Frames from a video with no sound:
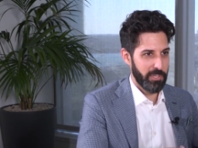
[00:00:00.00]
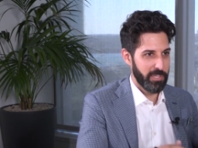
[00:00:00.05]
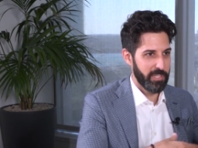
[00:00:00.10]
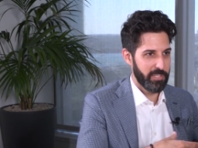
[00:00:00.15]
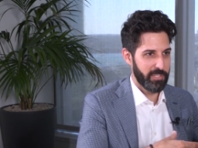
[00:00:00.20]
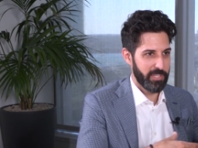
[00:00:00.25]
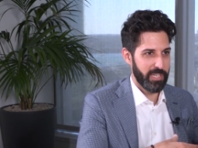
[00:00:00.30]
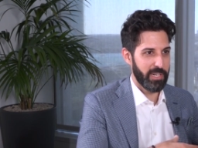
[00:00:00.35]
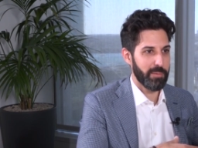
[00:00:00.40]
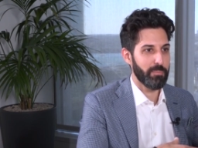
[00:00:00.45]
You
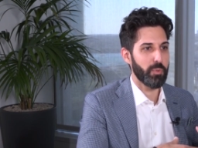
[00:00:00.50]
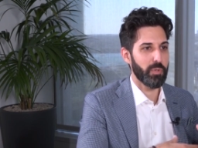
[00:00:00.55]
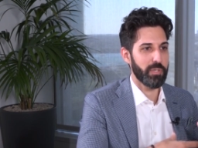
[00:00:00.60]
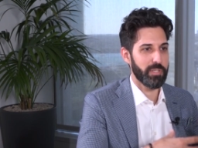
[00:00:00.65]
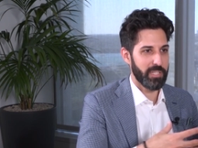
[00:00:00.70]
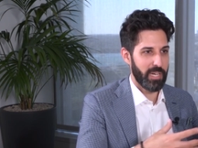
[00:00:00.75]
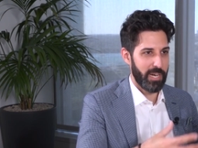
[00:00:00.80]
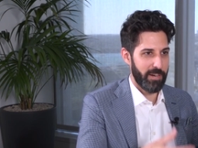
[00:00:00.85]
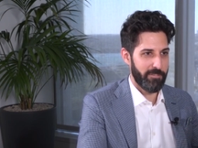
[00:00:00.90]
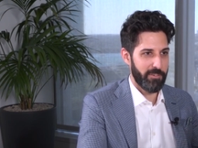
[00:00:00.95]
need to get a
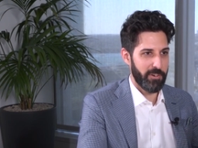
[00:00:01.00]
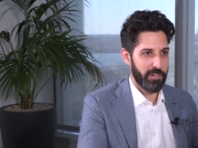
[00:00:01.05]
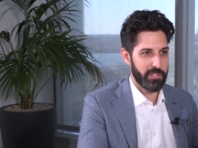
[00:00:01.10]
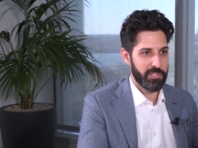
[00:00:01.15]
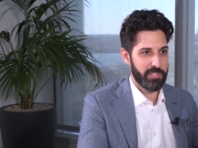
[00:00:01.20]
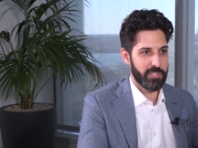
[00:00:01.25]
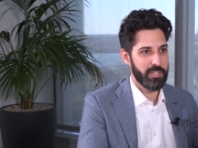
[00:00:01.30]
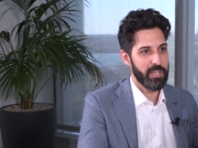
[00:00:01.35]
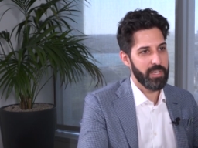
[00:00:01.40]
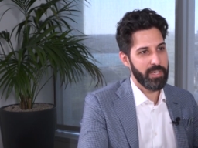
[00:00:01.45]
more
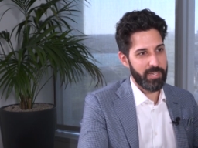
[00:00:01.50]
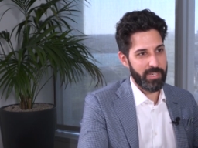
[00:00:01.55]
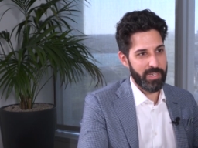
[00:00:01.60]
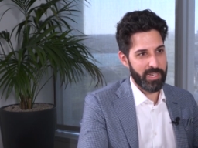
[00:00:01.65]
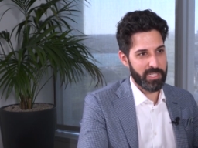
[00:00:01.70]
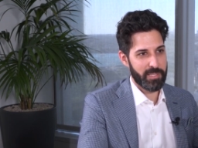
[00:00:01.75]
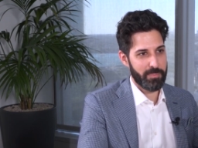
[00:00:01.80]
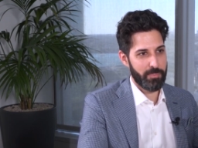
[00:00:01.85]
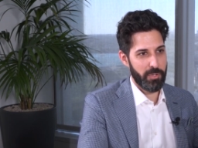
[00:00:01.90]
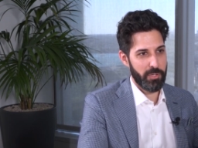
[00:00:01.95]
diverse
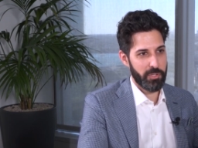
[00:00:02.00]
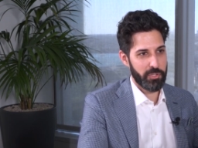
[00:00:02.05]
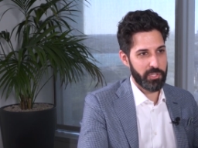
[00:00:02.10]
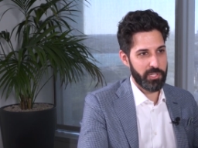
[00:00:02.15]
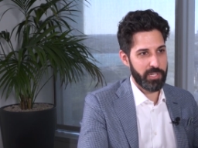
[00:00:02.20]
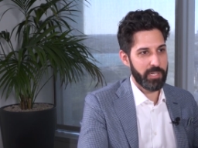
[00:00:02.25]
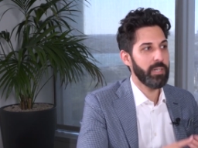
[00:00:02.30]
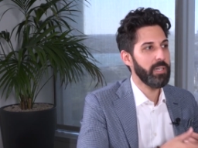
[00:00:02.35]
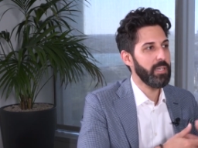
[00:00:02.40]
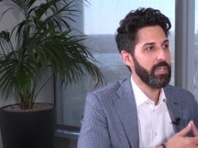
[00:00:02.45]

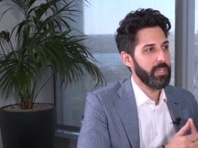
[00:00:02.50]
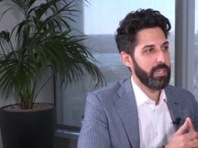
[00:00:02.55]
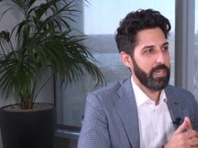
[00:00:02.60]
exposure.